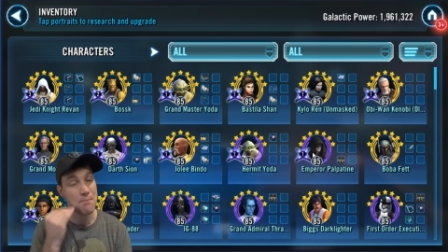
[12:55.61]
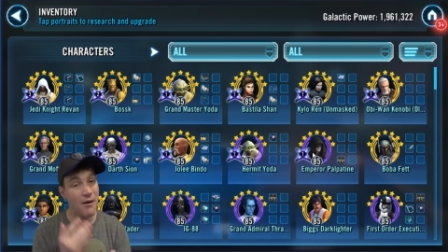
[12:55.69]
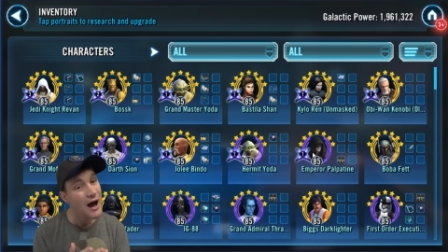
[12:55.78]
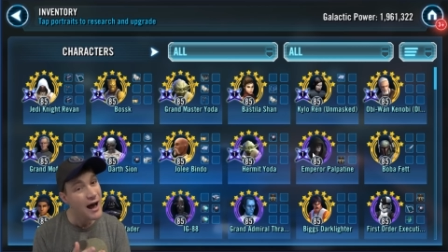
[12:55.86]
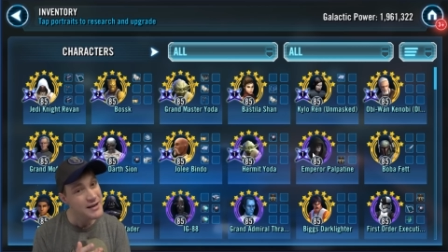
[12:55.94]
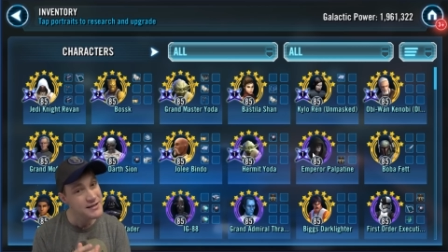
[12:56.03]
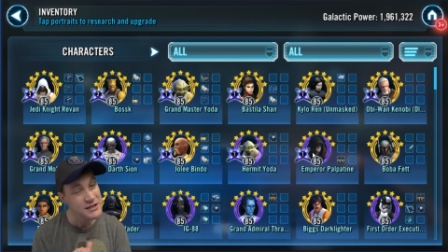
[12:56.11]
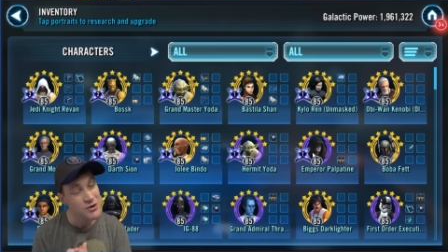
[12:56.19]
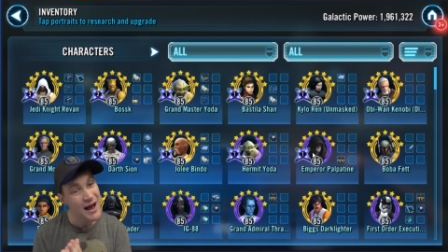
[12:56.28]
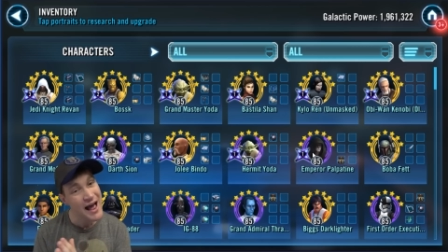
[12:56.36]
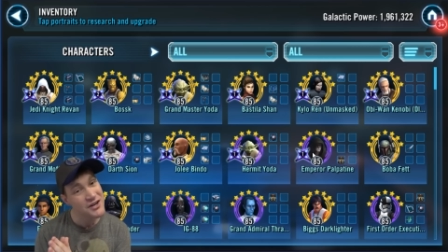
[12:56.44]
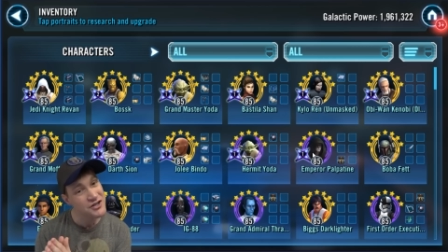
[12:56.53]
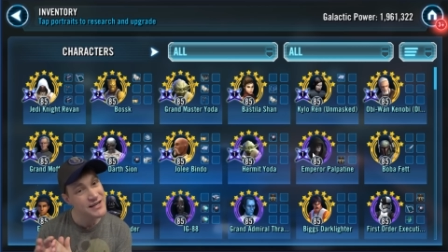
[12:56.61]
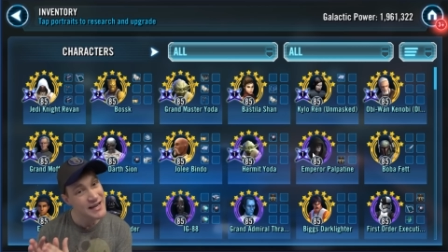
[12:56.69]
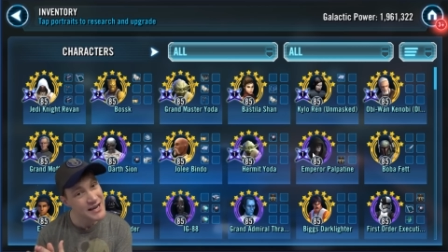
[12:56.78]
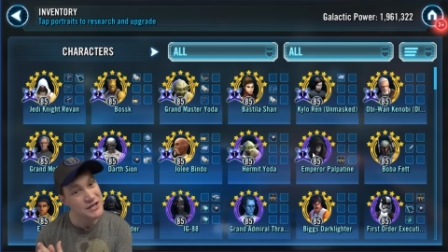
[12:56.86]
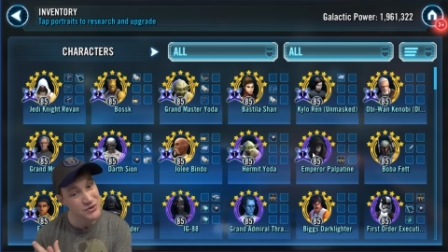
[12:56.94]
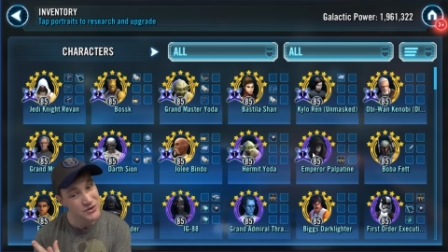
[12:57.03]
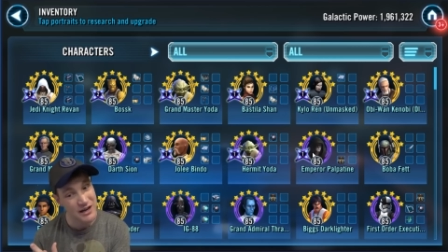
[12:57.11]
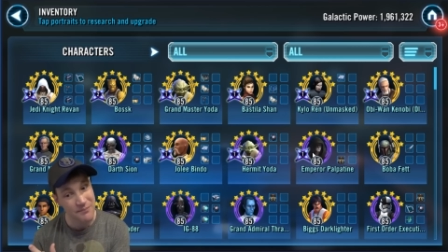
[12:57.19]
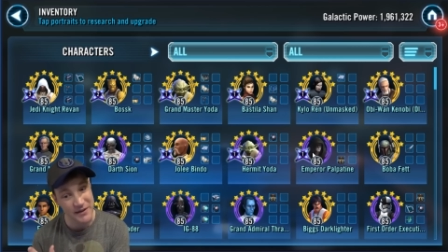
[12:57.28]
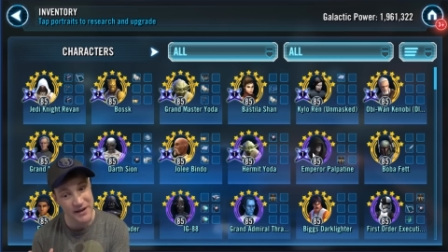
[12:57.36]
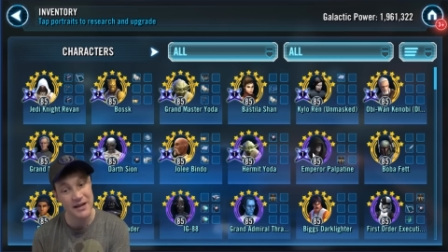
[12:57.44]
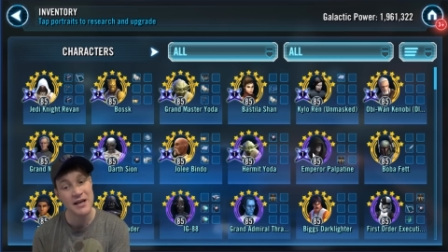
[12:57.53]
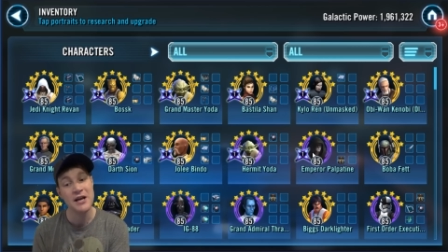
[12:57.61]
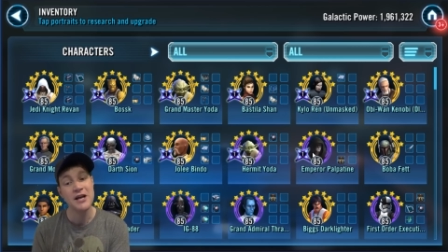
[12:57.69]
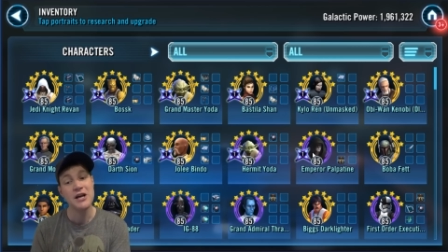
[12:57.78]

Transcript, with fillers: But you actually can do something.